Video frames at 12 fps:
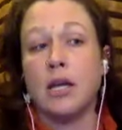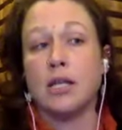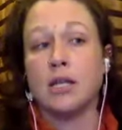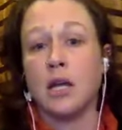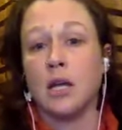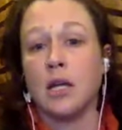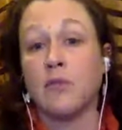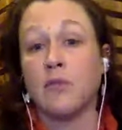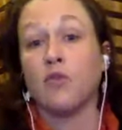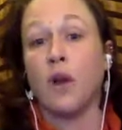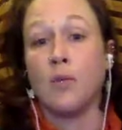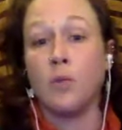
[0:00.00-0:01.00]
as
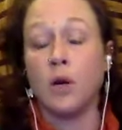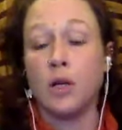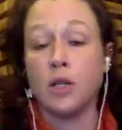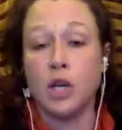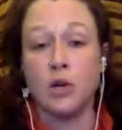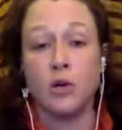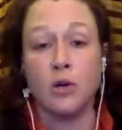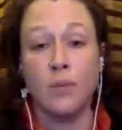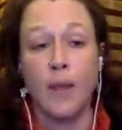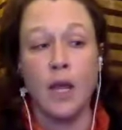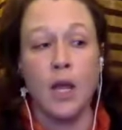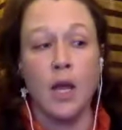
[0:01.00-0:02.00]
a framework in
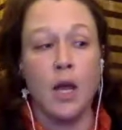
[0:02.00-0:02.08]
general.